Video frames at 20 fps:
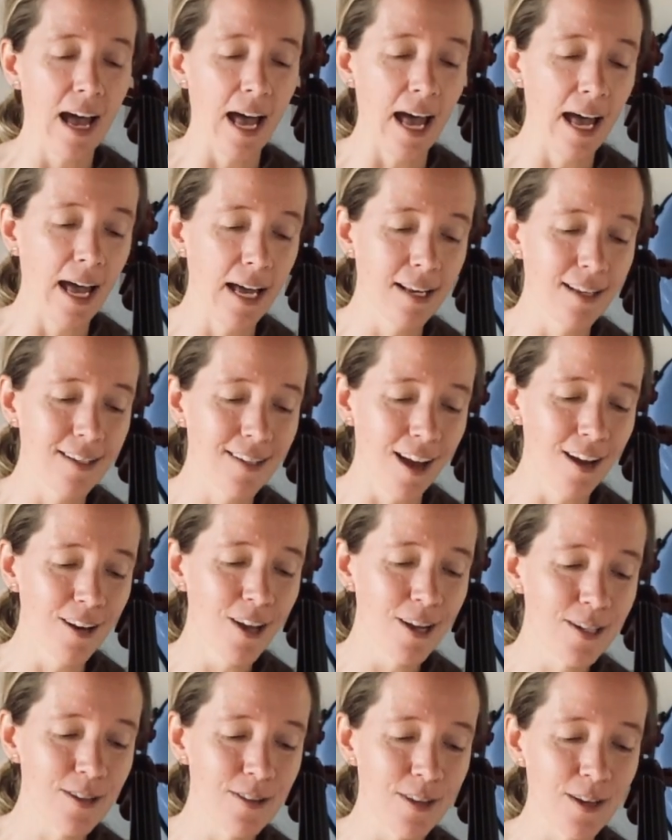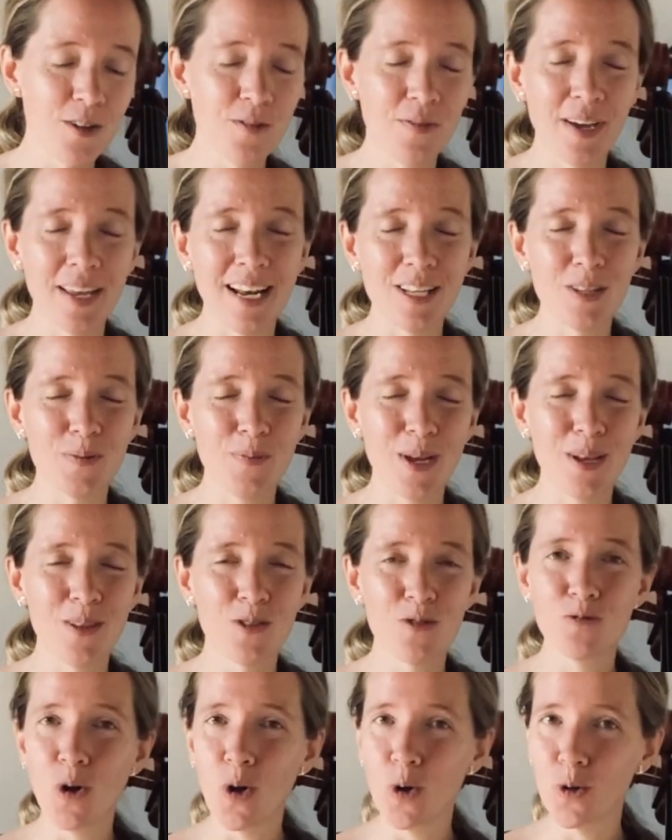And I like to think of it as being
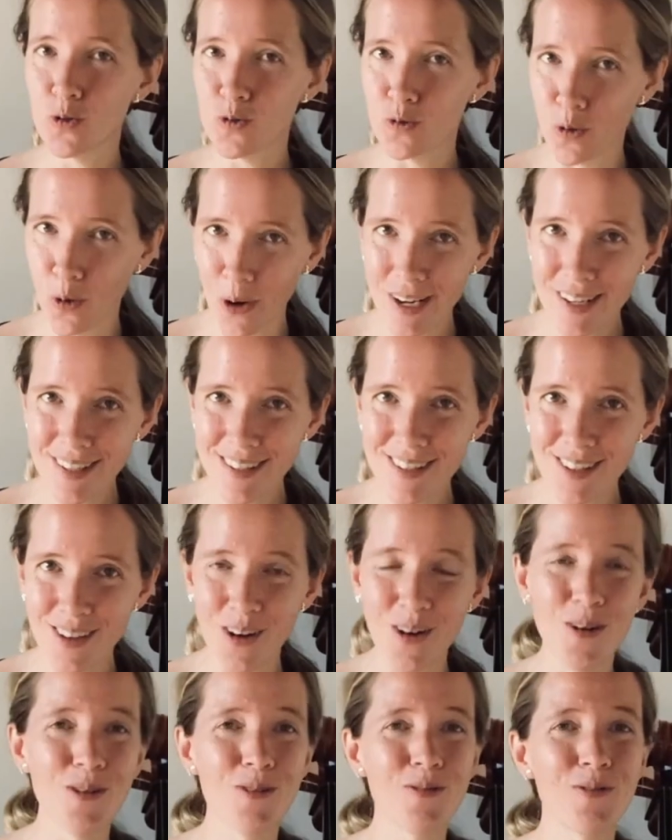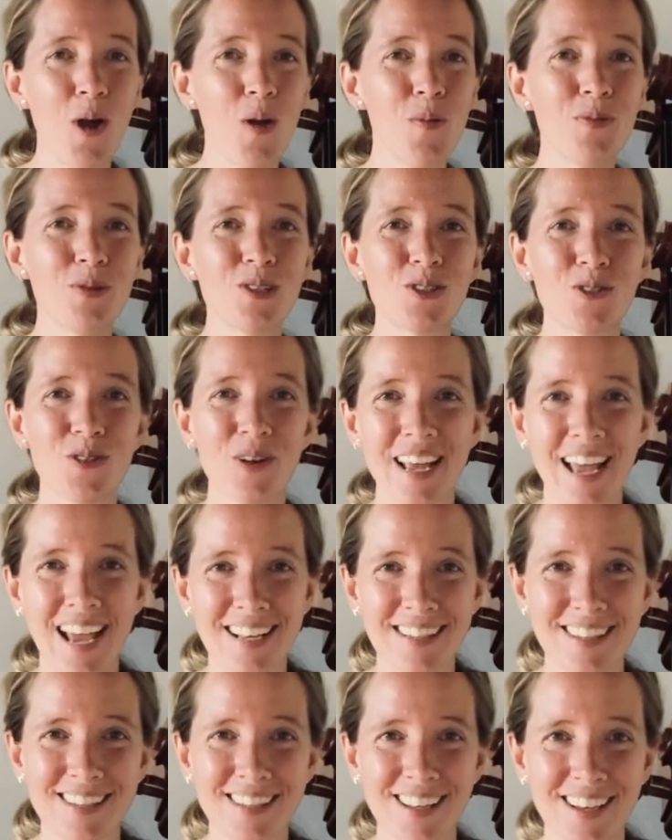the Rolls Royce of open string
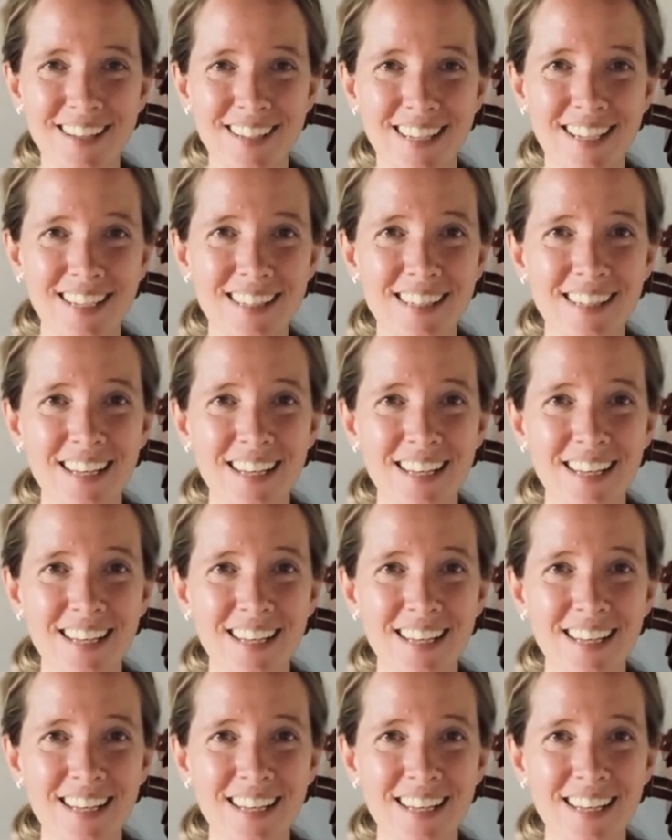exercises.